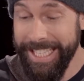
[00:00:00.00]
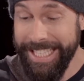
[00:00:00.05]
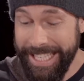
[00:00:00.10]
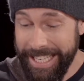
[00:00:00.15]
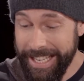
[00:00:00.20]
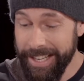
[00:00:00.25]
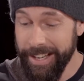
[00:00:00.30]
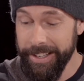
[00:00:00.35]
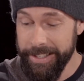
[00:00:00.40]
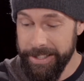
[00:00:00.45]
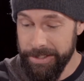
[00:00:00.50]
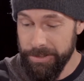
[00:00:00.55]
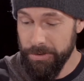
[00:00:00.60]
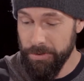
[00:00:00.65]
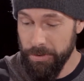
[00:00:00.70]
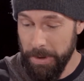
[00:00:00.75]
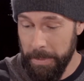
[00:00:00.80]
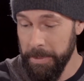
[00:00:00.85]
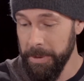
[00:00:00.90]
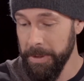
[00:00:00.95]
Yeah, he's a
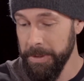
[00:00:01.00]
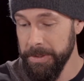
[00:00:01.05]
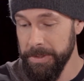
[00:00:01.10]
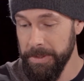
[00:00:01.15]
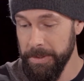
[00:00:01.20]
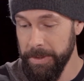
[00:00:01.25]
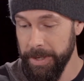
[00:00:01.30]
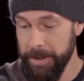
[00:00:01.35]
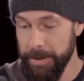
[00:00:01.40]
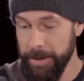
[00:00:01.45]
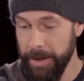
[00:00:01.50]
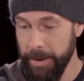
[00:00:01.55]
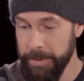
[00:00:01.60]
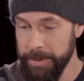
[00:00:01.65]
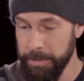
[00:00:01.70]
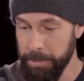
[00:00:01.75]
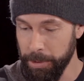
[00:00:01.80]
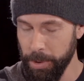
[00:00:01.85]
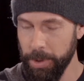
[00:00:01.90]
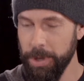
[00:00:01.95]
drummer. So I, I
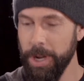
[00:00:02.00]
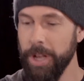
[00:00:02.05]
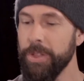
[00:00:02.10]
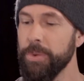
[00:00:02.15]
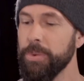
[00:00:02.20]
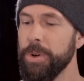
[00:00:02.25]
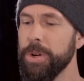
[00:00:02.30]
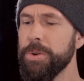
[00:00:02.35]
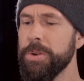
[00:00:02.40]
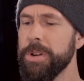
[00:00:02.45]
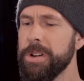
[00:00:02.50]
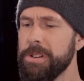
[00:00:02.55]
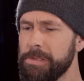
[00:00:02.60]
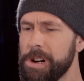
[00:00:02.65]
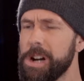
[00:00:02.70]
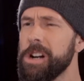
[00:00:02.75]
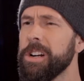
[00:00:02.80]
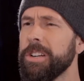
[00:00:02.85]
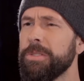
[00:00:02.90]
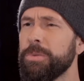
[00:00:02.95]
was born on the road in a
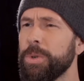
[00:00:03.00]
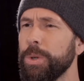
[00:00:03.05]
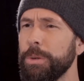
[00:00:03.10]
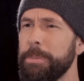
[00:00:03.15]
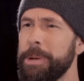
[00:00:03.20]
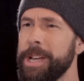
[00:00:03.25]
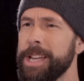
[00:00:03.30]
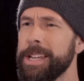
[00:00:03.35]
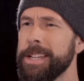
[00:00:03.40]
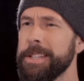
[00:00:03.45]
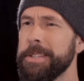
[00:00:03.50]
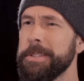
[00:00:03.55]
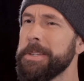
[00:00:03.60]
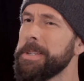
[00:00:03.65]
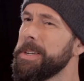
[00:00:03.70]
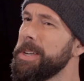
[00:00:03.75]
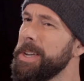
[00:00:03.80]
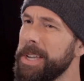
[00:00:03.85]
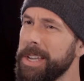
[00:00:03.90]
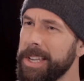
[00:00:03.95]
rock and roll band
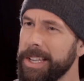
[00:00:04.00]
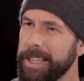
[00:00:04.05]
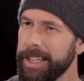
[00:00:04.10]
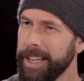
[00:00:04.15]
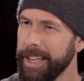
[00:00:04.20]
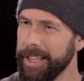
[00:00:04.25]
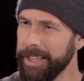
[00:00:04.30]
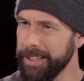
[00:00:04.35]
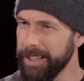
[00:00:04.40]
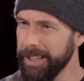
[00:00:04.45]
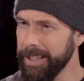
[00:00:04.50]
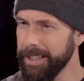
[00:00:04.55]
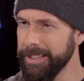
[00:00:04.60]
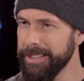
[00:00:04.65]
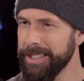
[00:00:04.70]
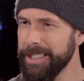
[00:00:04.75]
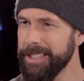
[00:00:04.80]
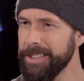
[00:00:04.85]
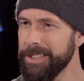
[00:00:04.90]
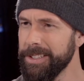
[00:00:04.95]
and uh,
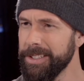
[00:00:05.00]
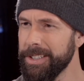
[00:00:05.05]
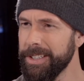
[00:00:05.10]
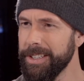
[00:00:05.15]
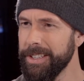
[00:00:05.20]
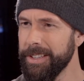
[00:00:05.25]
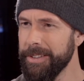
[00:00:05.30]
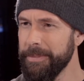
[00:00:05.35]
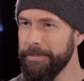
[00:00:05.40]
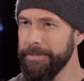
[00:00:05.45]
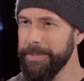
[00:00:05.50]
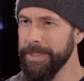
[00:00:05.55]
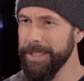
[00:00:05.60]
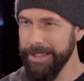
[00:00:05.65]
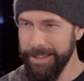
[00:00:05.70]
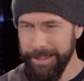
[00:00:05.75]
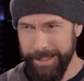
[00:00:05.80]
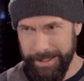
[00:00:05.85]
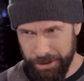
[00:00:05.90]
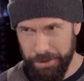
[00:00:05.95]
didn't literally
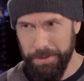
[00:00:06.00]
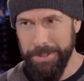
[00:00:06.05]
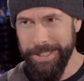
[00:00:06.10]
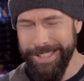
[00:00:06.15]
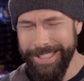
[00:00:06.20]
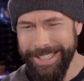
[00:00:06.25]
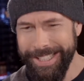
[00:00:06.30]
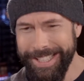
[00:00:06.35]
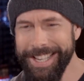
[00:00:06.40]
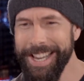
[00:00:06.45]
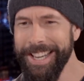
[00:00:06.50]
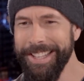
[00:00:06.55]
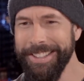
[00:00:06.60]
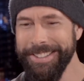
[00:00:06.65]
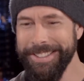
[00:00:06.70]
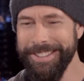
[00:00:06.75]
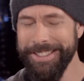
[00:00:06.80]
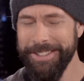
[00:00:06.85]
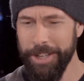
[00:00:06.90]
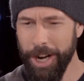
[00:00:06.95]
literally
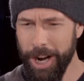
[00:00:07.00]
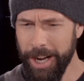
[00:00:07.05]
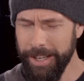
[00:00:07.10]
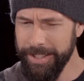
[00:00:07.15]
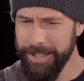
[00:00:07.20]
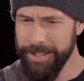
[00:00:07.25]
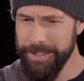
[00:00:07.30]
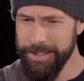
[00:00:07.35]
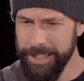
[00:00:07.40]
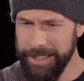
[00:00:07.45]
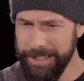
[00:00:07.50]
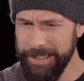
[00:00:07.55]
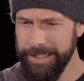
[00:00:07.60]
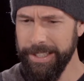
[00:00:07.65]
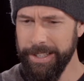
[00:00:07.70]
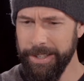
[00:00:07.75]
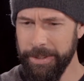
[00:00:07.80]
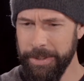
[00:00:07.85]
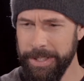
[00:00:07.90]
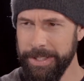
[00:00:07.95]
and did not settle
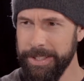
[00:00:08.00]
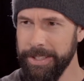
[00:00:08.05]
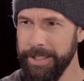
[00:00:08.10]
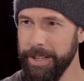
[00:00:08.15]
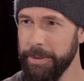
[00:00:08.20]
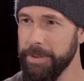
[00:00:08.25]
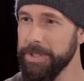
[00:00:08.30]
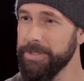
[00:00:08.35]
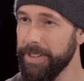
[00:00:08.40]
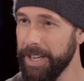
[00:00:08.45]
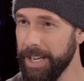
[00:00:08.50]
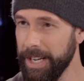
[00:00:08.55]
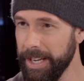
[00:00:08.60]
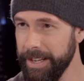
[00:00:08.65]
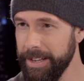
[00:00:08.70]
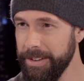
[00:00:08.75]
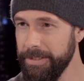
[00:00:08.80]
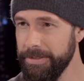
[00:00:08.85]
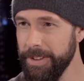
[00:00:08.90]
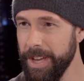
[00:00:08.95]
down until i was
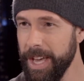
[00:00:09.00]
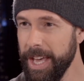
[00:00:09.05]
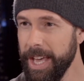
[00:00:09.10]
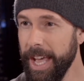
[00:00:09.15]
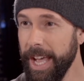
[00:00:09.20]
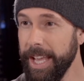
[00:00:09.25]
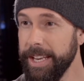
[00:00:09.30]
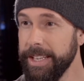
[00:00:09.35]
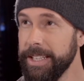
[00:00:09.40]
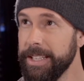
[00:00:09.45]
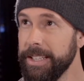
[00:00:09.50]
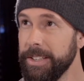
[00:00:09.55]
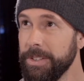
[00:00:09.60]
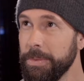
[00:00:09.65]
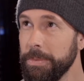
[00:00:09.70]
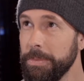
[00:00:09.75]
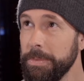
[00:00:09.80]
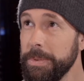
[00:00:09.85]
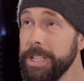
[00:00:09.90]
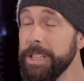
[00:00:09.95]
five and
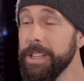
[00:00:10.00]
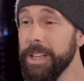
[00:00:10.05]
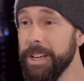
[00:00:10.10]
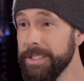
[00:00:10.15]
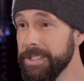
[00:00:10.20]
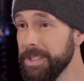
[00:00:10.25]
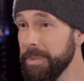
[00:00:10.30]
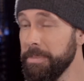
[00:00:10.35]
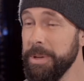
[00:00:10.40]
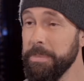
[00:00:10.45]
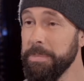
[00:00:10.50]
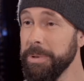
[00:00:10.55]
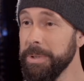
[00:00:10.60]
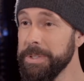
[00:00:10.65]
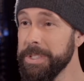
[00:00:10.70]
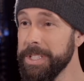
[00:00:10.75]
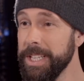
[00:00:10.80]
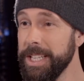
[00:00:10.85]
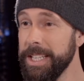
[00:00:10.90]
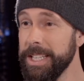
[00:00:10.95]
didn't realize that people
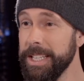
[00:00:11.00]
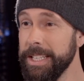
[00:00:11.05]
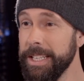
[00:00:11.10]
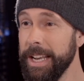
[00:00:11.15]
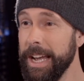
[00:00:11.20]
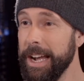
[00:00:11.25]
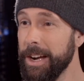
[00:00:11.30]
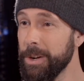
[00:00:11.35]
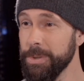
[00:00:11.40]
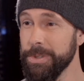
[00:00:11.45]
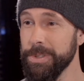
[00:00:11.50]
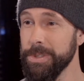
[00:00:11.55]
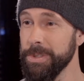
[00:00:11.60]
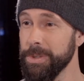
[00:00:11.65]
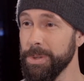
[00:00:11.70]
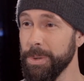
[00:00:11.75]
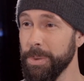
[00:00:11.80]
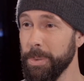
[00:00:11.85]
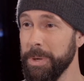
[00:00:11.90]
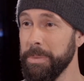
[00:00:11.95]
stayed in
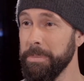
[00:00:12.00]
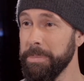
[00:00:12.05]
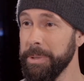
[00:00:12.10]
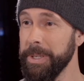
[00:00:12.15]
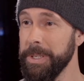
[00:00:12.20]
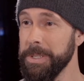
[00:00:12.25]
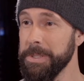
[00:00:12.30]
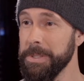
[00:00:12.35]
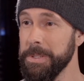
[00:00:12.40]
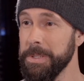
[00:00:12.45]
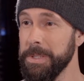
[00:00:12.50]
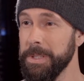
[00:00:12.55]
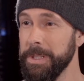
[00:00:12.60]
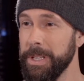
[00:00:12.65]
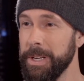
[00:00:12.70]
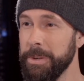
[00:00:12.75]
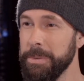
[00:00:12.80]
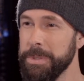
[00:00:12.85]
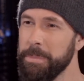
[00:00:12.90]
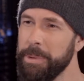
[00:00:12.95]
houses or one place
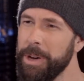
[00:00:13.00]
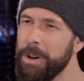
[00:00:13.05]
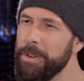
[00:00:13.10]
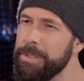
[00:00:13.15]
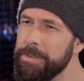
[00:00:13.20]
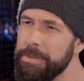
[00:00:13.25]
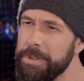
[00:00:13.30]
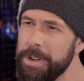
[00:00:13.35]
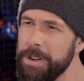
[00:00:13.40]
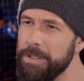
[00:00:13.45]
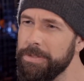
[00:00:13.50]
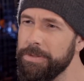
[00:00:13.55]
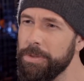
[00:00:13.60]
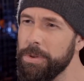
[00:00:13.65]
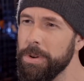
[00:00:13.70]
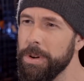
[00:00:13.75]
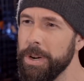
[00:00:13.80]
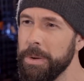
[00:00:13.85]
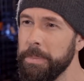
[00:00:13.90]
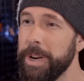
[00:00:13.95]
until i was about three or
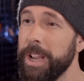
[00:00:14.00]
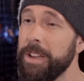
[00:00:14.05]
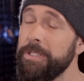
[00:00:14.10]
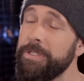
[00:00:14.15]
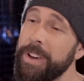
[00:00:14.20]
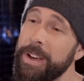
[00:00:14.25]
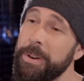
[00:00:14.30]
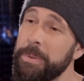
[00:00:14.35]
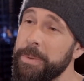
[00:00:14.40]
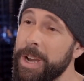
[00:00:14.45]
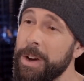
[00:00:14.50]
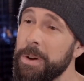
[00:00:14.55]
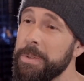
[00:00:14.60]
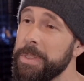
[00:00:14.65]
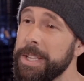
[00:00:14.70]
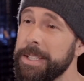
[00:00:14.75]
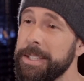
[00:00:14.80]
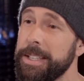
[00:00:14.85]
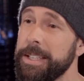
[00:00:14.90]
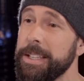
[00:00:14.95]
four and when i found out
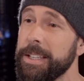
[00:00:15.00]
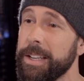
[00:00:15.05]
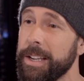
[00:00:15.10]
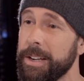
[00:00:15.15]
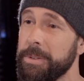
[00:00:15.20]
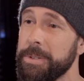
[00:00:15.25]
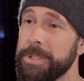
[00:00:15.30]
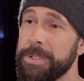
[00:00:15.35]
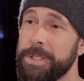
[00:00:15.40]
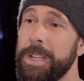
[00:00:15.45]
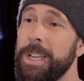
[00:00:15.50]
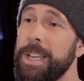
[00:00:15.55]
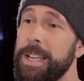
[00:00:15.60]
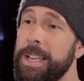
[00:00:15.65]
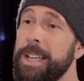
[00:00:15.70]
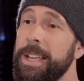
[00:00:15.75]
they did i was